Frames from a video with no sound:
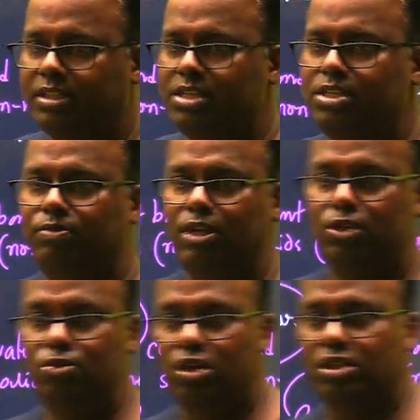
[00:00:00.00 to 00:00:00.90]
If they do
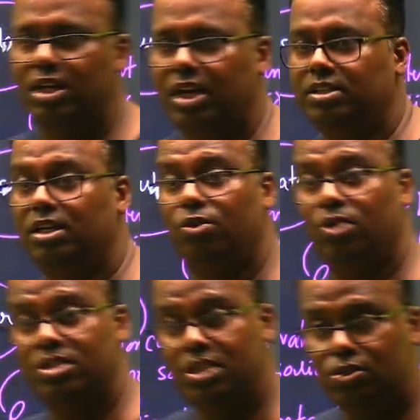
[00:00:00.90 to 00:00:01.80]
not conduct, they are known as
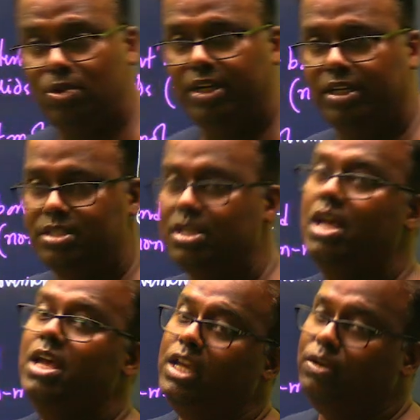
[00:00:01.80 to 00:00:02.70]
insulators.
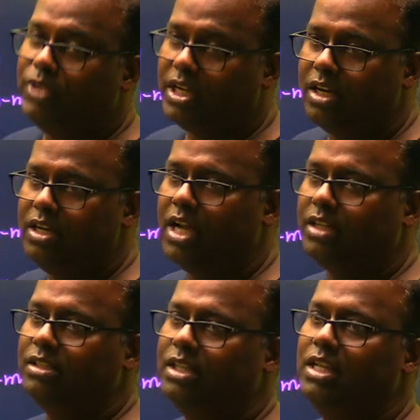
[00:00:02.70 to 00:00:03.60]
If they conduct,
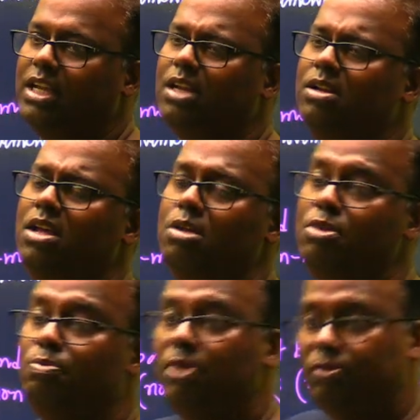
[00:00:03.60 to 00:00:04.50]
then they can be
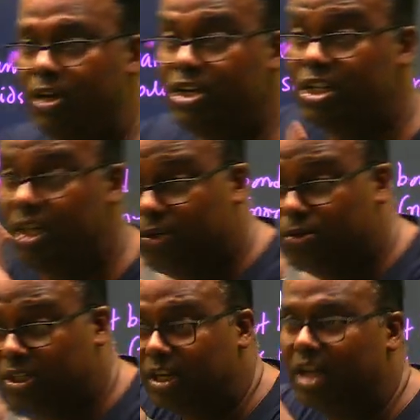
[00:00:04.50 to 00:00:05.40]
preferentially good
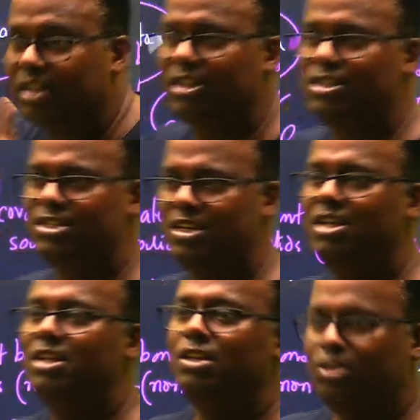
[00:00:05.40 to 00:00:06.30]
conductors.
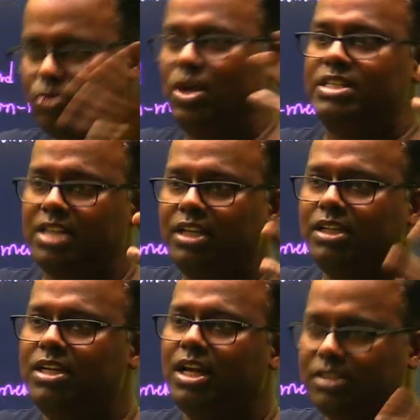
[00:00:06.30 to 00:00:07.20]
So excellent
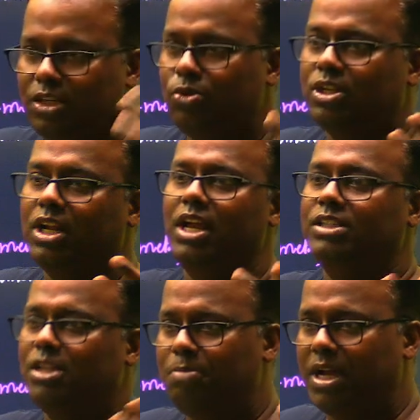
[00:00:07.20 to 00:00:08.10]
conductor, good conductor,
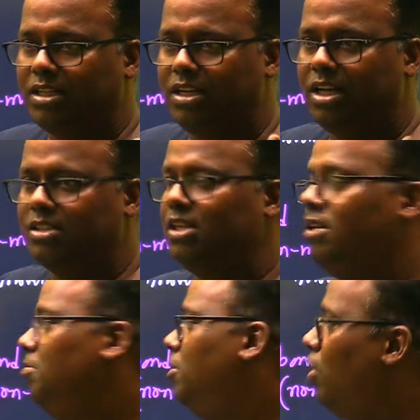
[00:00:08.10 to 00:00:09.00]
bad conductor,
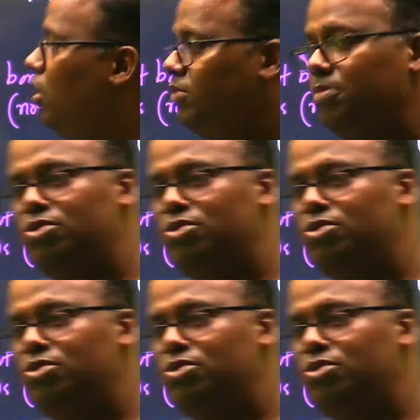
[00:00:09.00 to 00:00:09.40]
but all of them should